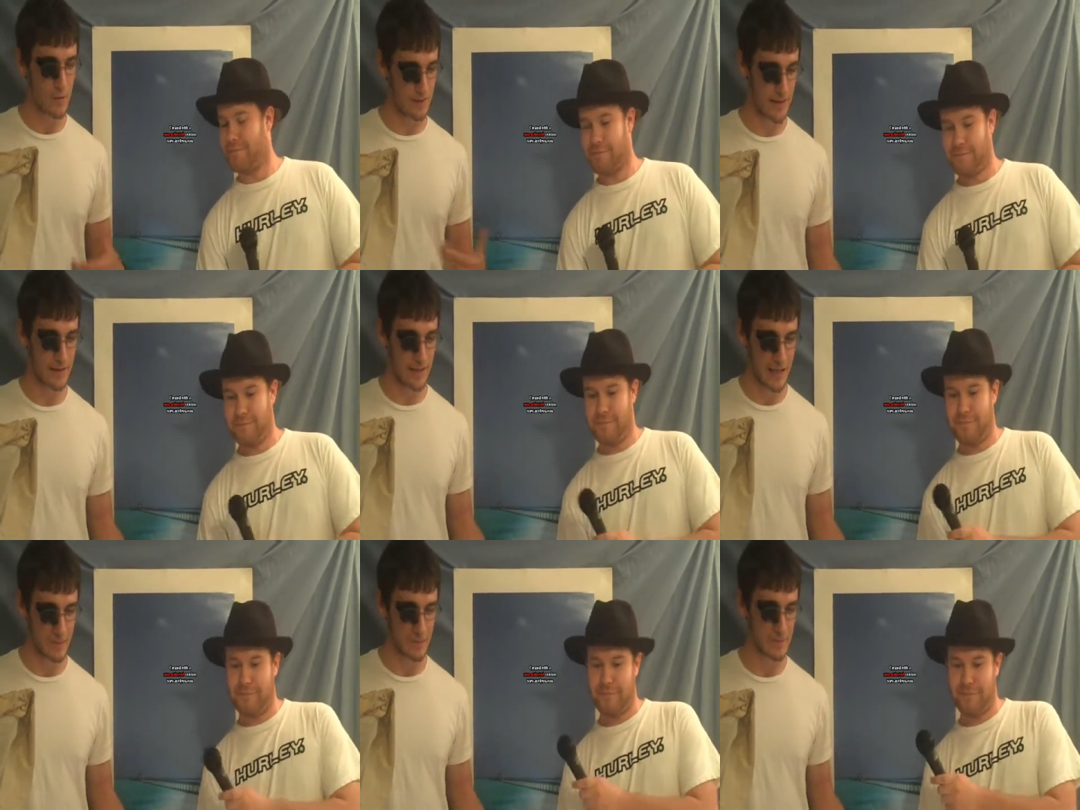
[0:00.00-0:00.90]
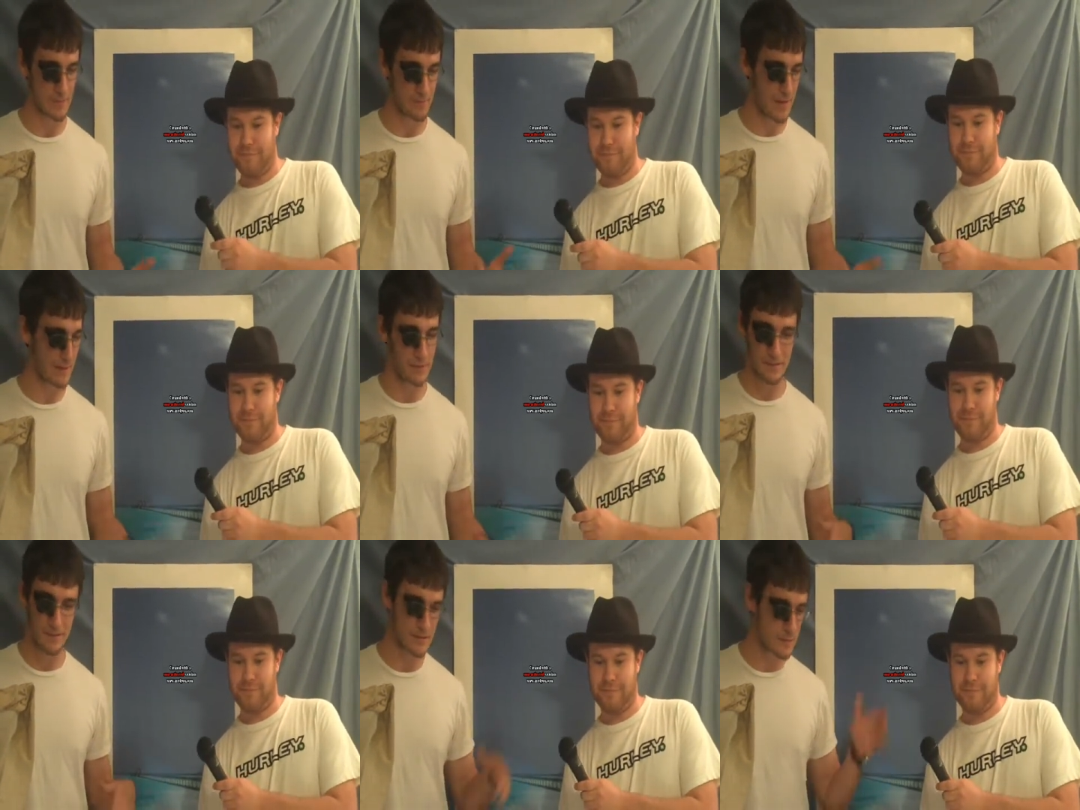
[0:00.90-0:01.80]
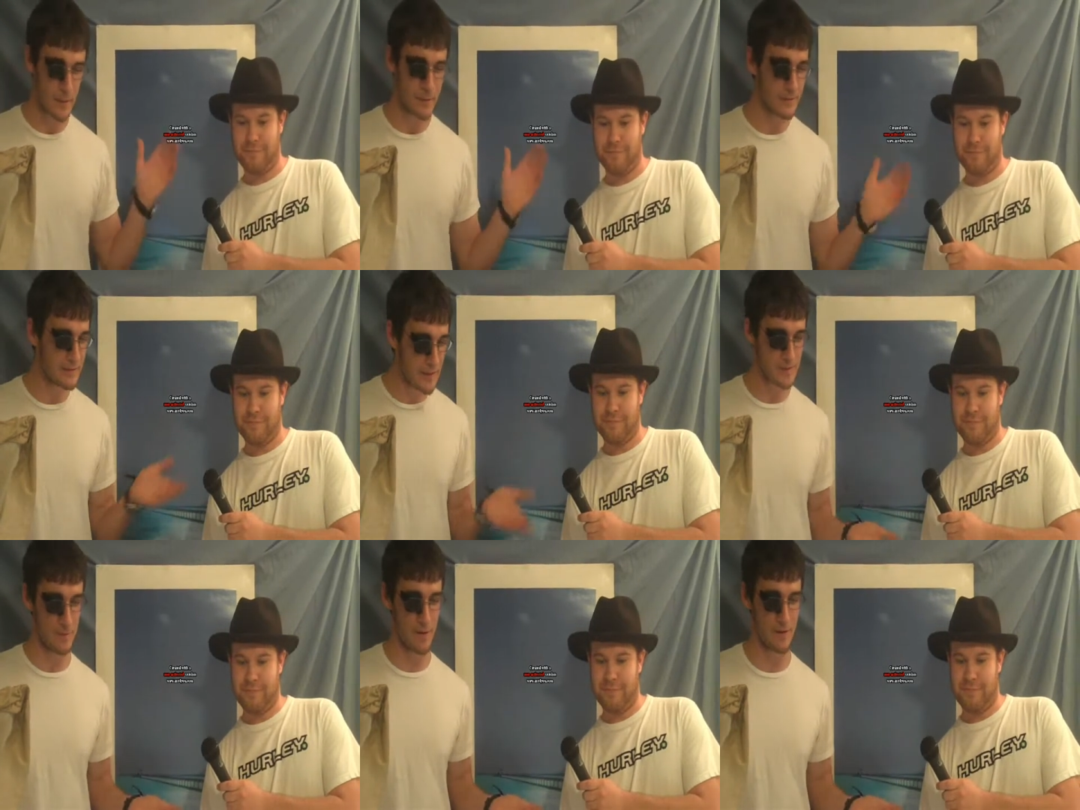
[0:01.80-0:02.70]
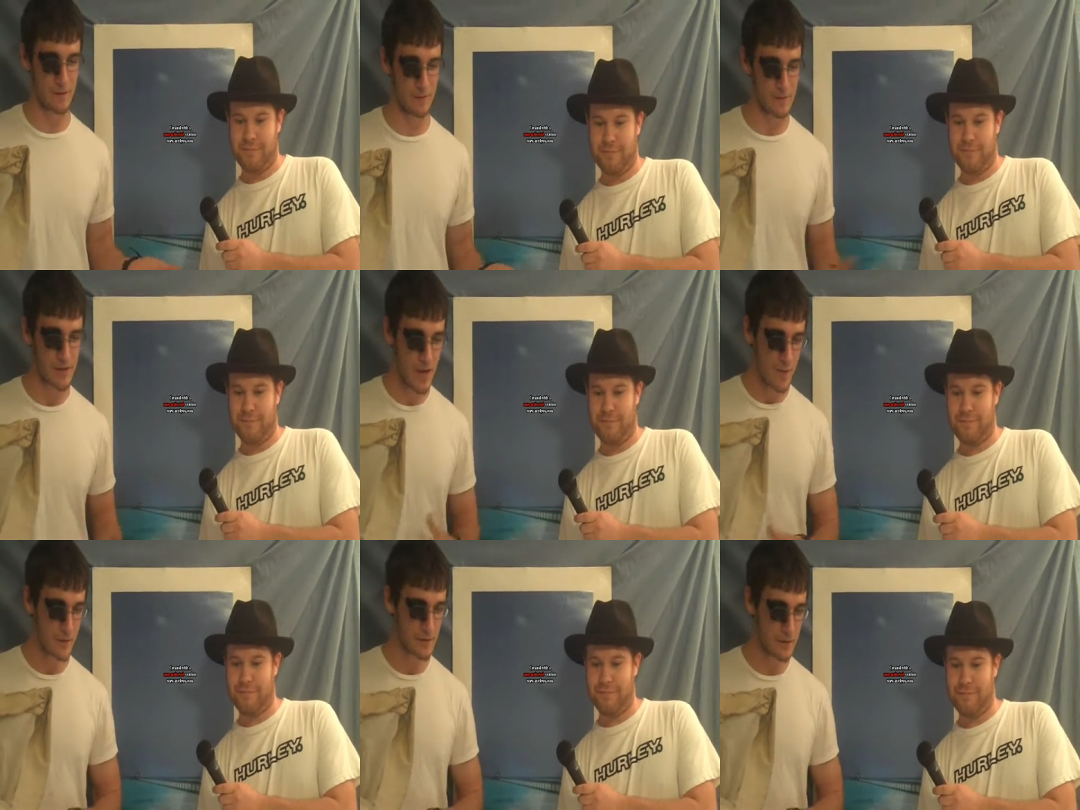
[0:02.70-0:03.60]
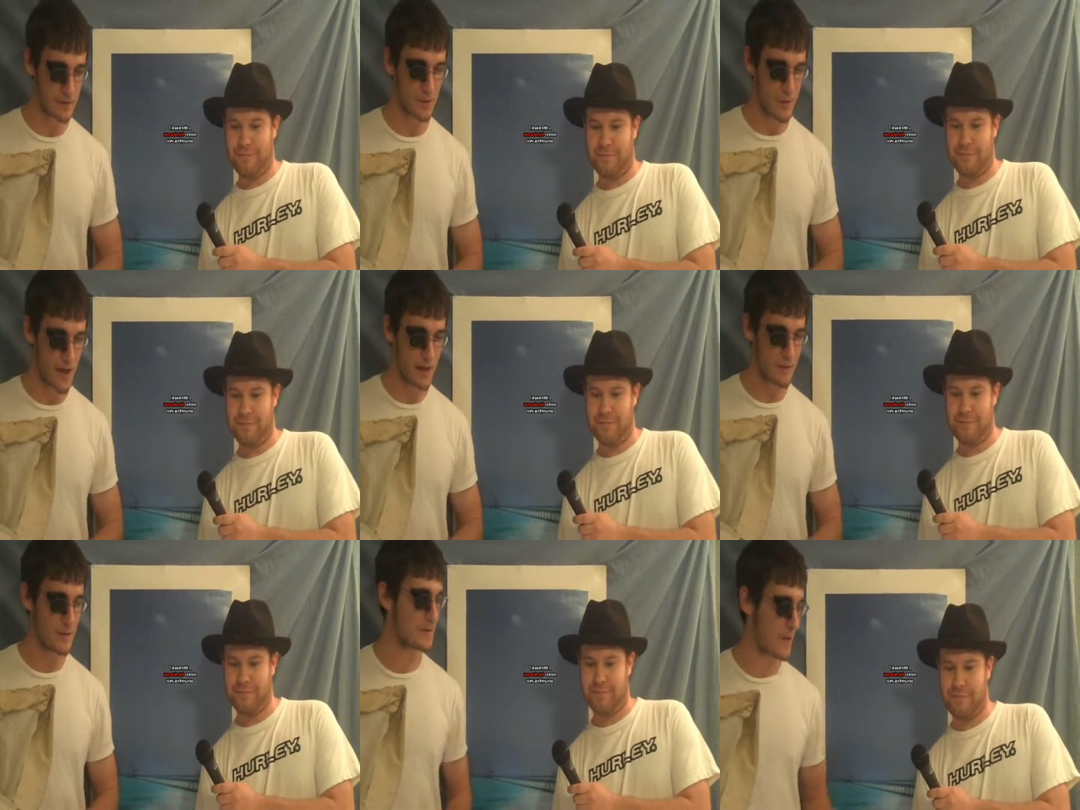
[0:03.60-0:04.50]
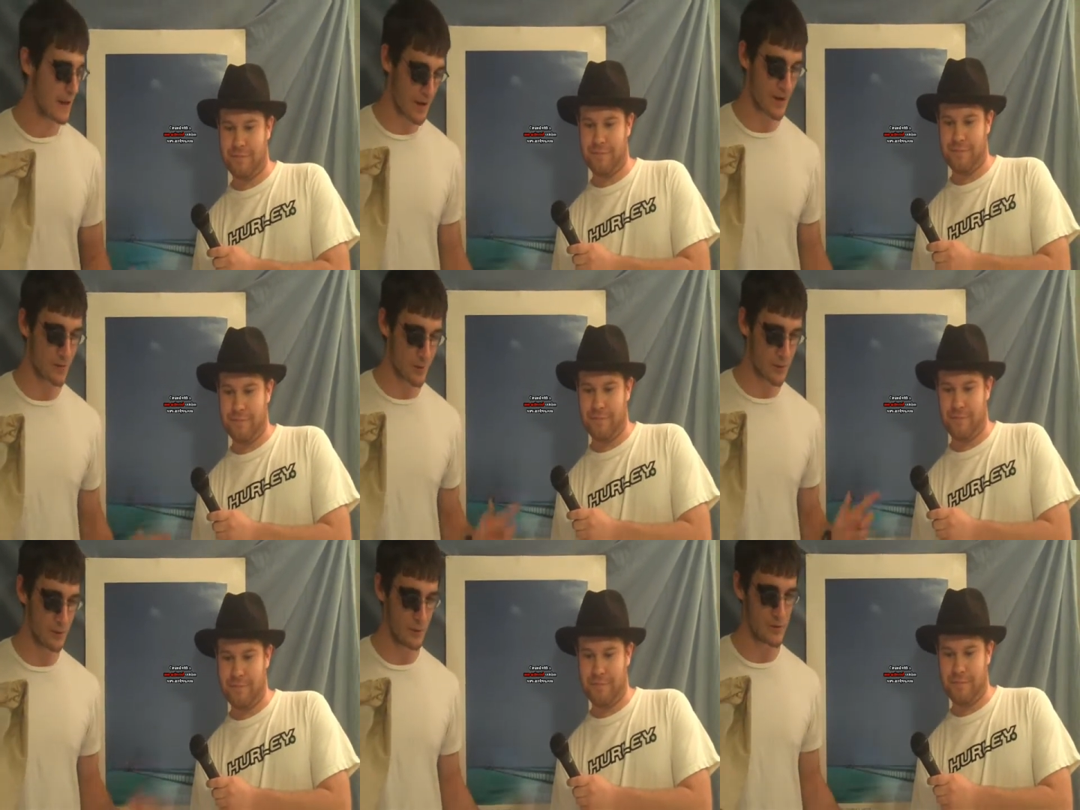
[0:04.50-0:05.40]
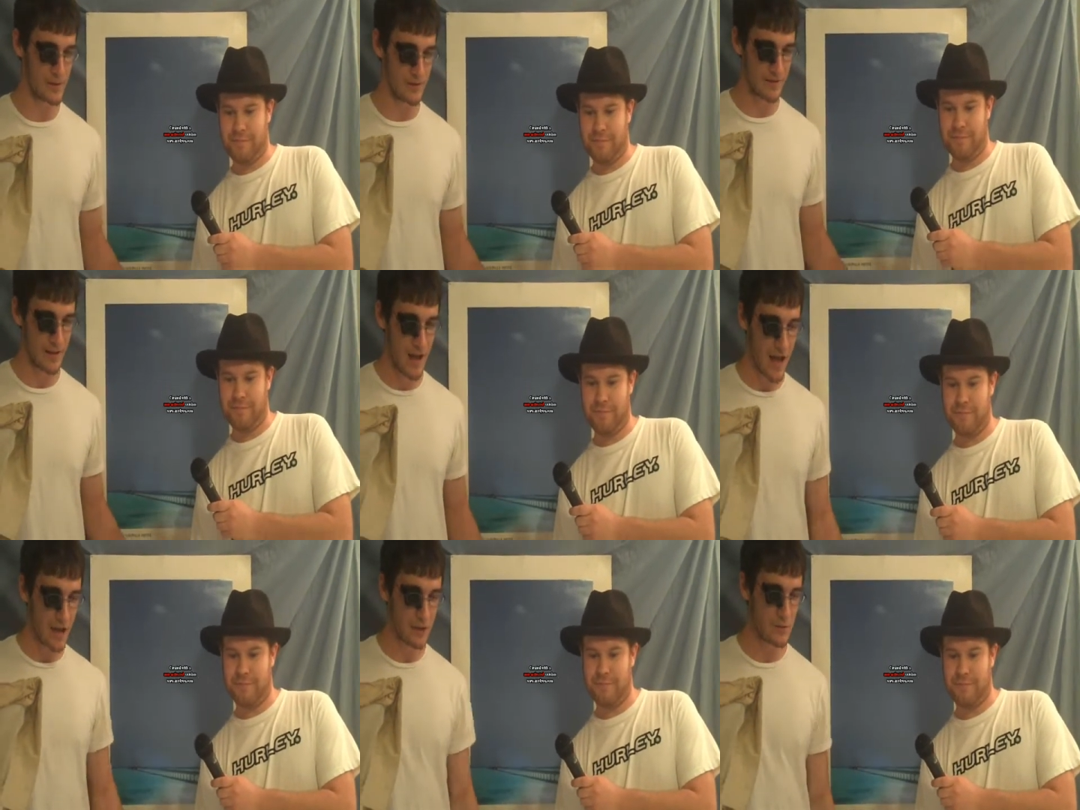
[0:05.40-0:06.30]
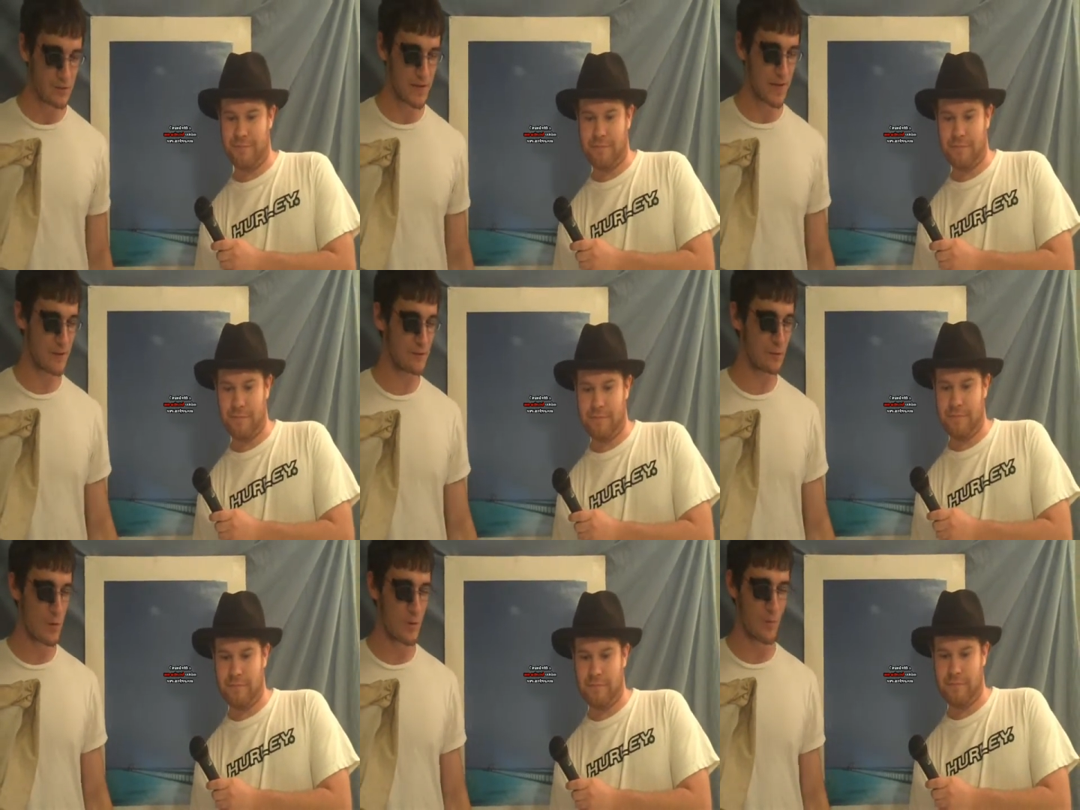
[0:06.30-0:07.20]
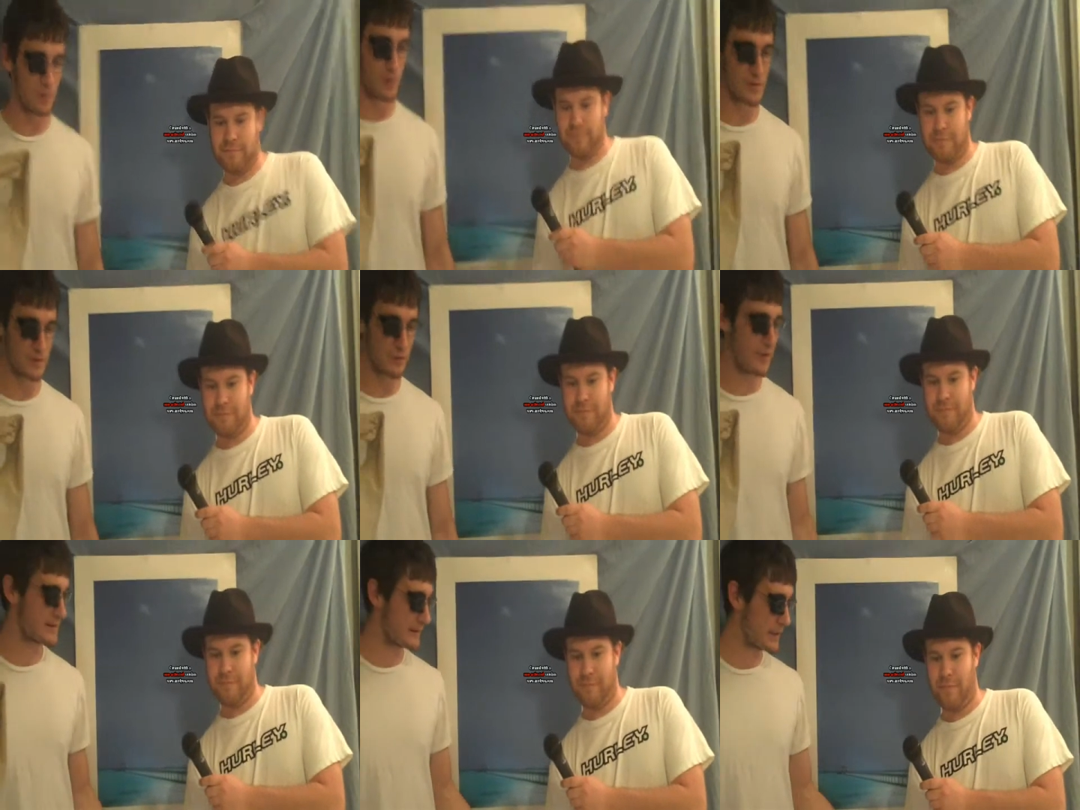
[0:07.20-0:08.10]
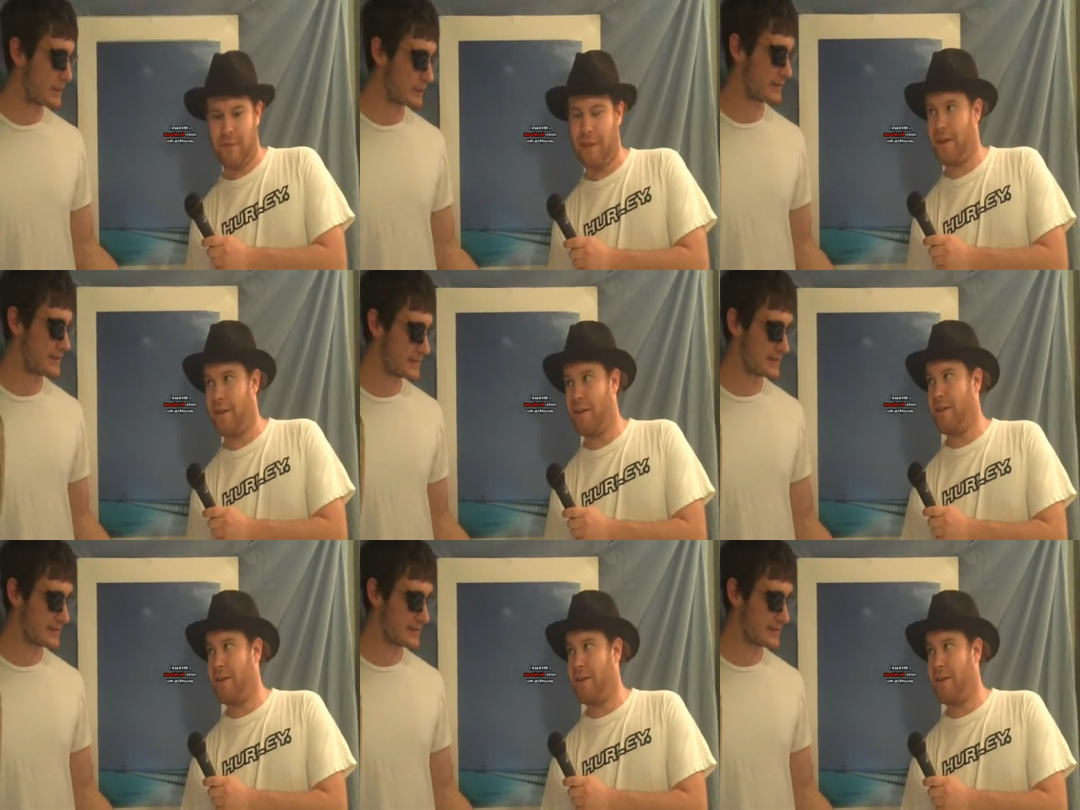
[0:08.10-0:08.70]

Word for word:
Speaker 1: organic chemicals, metals, soil, and dust particles. Particulate matter is air pollution. How could you say this form of pollution affects the ocean and